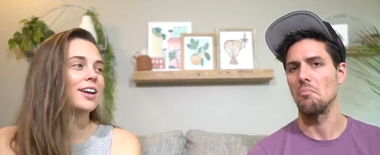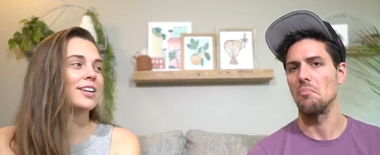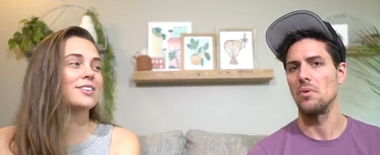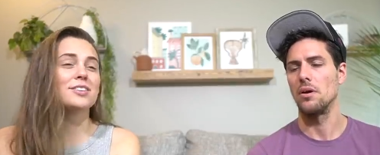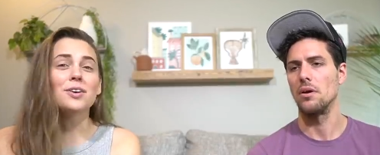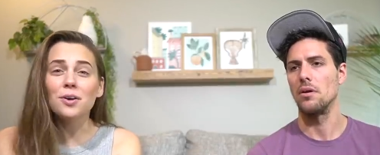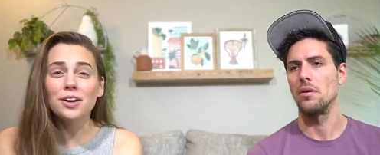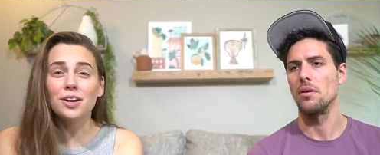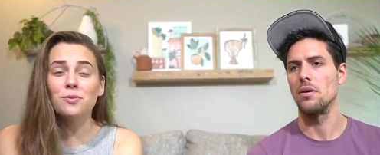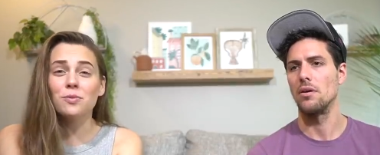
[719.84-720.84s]
Speaker 1: It's so
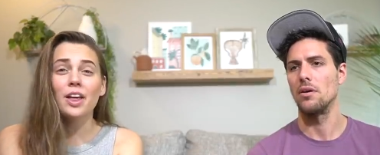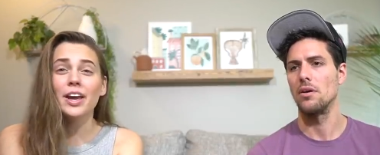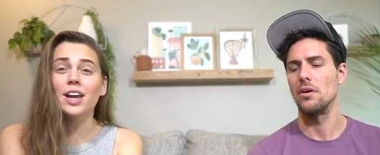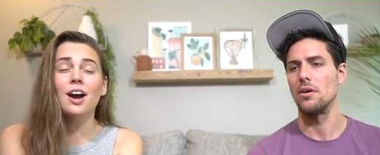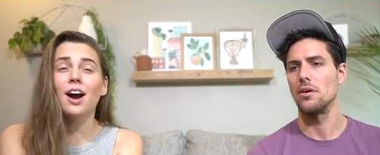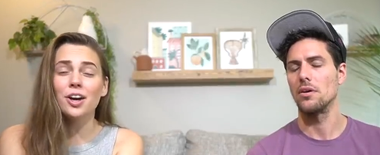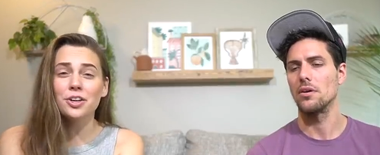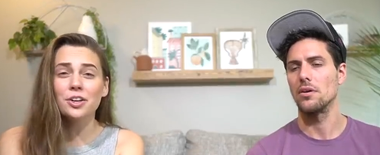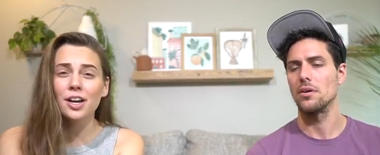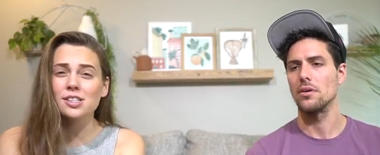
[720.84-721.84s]
con- like are
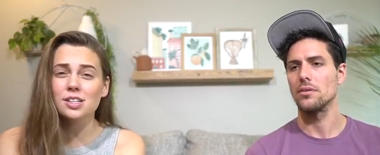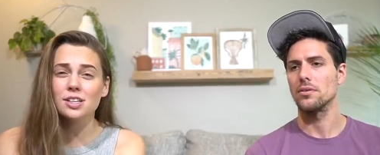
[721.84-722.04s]
you guys